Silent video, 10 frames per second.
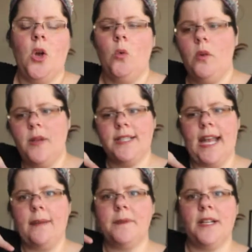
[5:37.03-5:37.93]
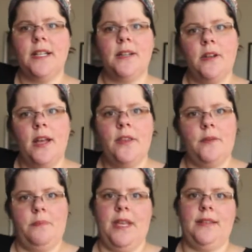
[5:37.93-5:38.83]
Well, what's happening in their
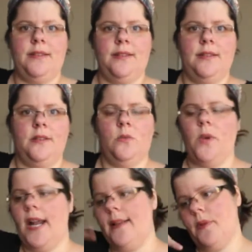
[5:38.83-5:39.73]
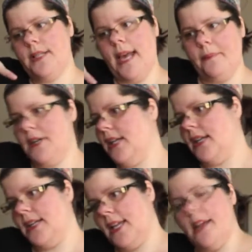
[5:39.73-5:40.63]
other beats? What's happening
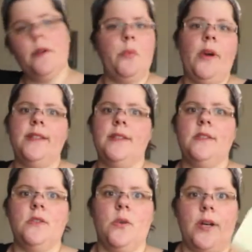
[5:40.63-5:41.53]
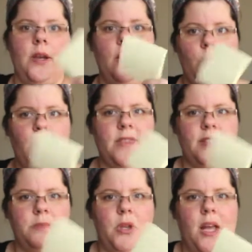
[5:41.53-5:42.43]
at the other points in the story with
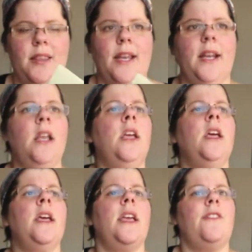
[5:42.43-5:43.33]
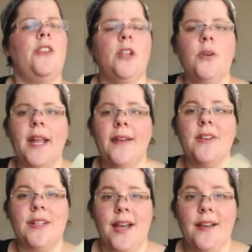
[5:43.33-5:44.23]
this plot line? If you don't have
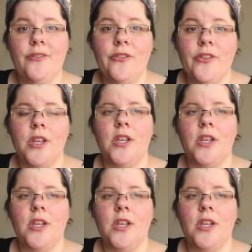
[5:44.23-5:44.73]
enough,